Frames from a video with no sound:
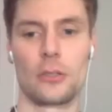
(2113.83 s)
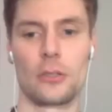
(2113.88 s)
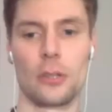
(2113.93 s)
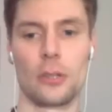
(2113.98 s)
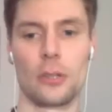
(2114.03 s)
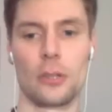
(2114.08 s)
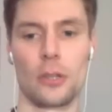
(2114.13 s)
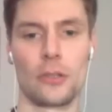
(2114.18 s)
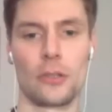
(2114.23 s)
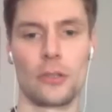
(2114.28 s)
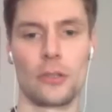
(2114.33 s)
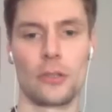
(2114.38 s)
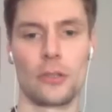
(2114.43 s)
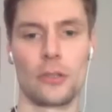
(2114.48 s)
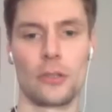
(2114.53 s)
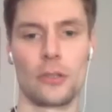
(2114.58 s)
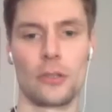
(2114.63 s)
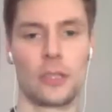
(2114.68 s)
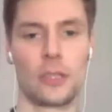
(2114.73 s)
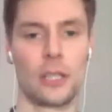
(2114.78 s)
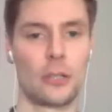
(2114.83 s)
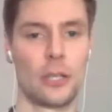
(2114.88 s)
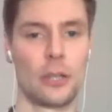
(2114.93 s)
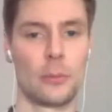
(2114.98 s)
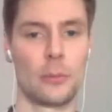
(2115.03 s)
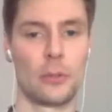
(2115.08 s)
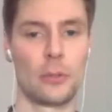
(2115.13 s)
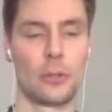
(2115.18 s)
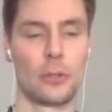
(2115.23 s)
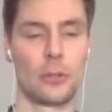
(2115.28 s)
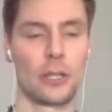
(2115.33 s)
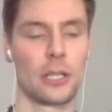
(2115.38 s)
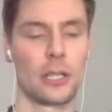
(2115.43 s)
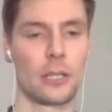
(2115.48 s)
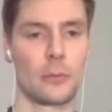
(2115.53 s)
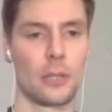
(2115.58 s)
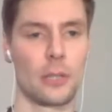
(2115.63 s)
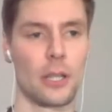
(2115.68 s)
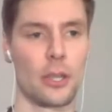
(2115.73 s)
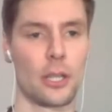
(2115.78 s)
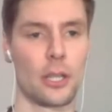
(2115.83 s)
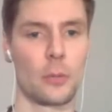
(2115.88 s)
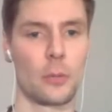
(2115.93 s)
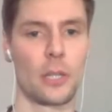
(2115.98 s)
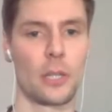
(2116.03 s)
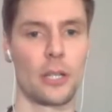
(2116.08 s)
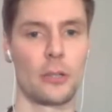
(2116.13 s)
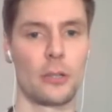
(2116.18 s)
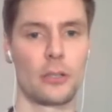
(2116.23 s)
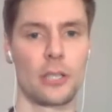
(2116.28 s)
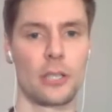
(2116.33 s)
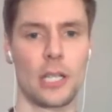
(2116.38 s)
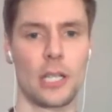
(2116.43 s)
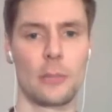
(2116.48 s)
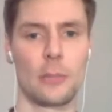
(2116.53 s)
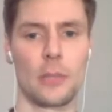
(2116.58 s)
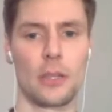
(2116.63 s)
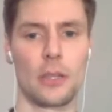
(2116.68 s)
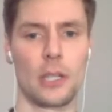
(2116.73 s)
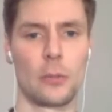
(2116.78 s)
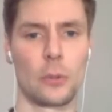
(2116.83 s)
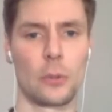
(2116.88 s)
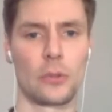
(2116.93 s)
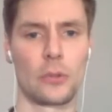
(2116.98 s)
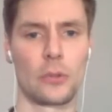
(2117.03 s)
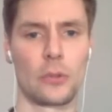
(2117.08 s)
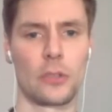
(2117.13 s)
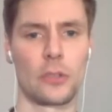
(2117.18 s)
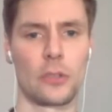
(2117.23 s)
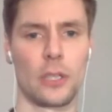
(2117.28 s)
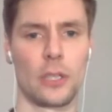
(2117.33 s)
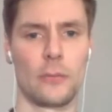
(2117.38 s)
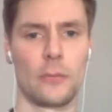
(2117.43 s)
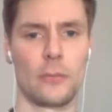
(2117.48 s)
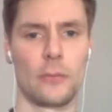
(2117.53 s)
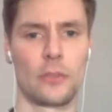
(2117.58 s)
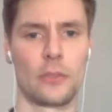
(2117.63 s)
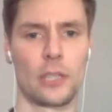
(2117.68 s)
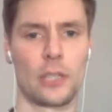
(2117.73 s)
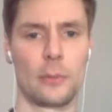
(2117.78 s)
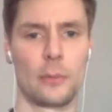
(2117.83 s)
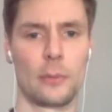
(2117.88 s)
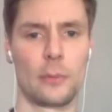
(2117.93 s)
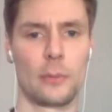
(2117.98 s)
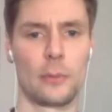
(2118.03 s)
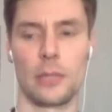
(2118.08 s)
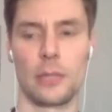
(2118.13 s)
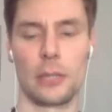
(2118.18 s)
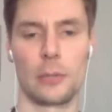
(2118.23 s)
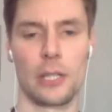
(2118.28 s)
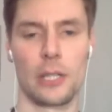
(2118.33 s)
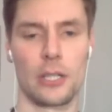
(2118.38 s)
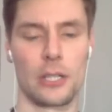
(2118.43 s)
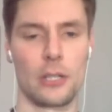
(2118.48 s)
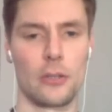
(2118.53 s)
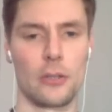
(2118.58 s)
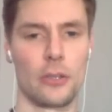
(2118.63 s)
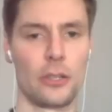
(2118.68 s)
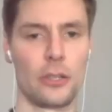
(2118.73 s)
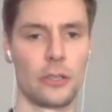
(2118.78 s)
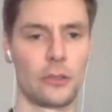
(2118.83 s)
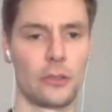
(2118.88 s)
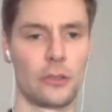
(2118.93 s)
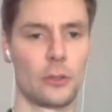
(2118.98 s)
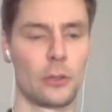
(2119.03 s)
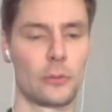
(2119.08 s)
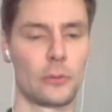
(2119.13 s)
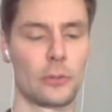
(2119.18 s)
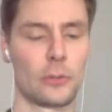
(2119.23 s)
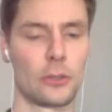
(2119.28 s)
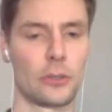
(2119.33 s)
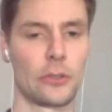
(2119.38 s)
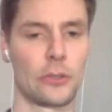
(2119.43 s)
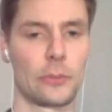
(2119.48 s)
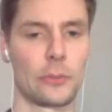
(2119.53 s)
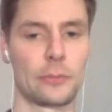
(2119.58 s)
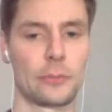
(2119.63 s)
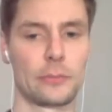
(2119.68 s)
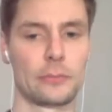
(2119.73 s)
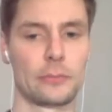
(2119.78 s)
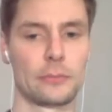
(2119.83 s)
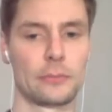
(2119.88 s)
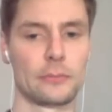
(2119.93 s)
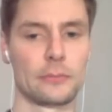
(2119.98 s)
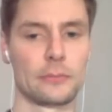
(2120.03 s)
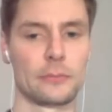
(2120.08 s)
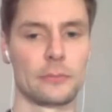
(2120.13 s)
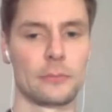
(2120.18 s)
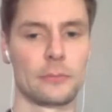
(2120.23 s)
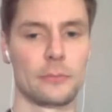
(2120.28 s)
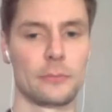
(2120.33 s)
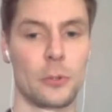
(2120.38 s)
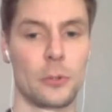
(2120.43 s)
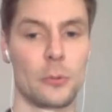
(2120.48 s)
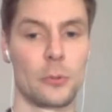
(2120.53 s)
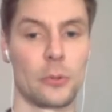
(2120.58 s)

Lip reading: these guys out early in the morning, and I think we had a good time. And there was even salamander migration on this golf course, which was